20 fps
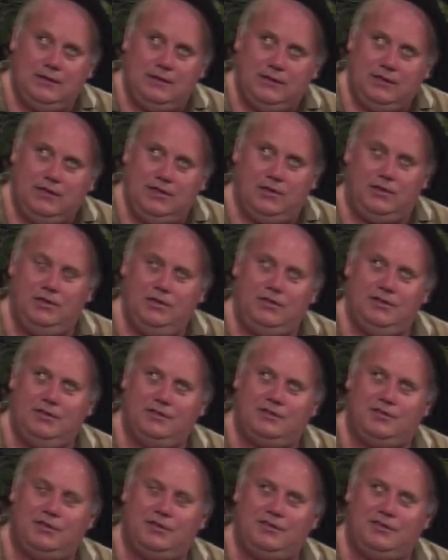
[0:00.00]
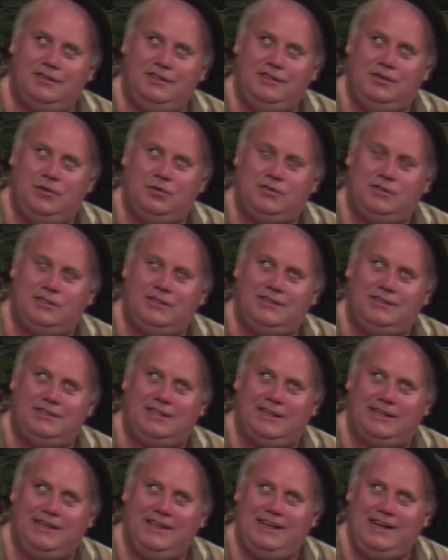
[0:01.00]

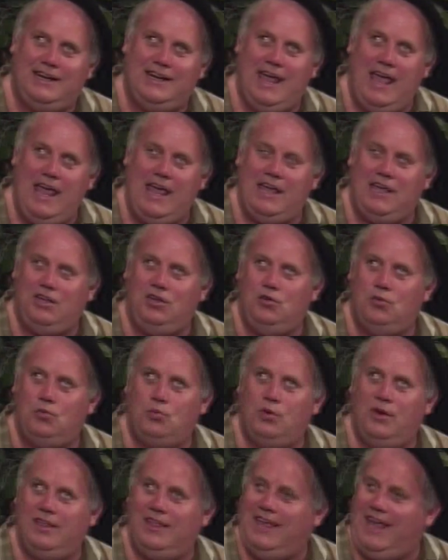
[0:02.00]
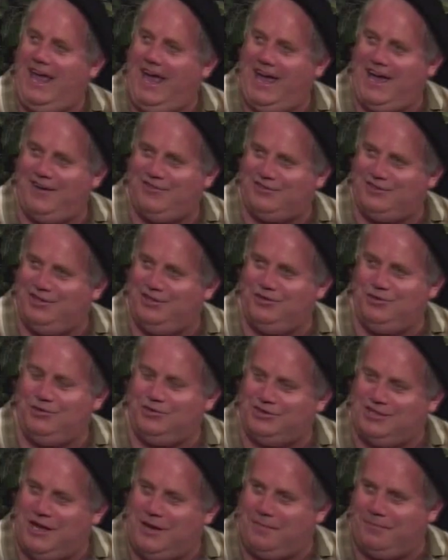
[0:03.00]
to get an A, you really have to do
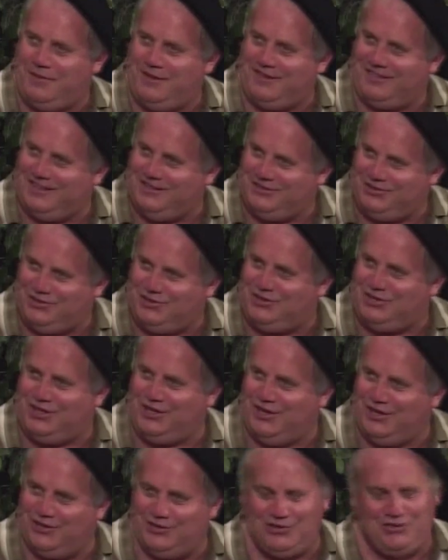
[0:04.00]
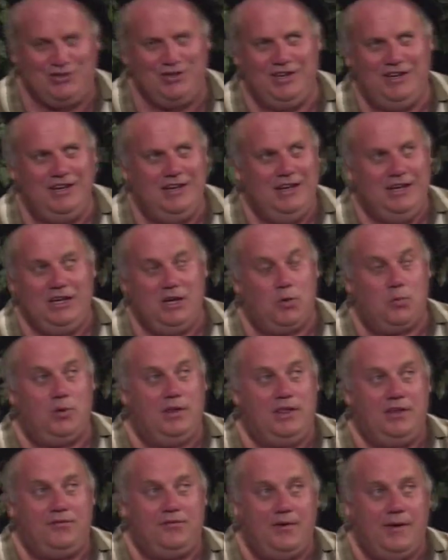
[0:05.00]
something that's just,
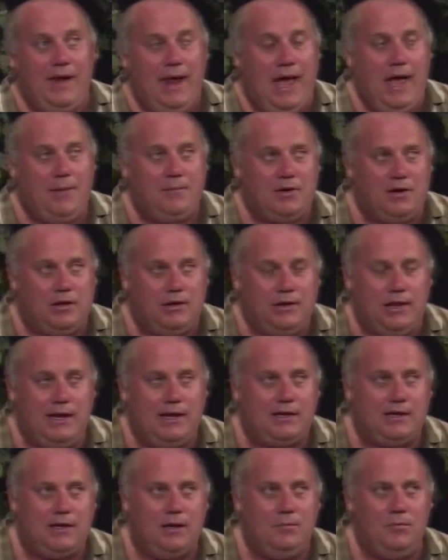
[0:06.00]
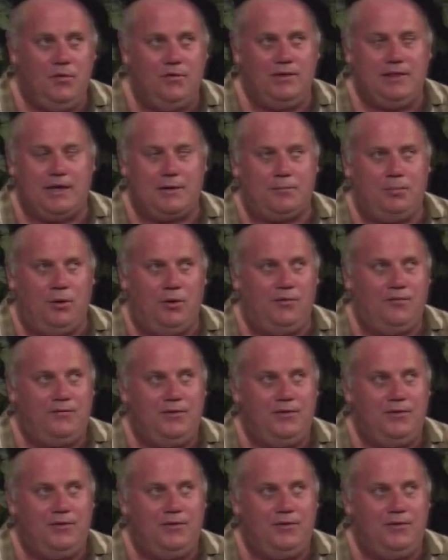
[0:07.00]
really phenomenal, like a movie like Pulp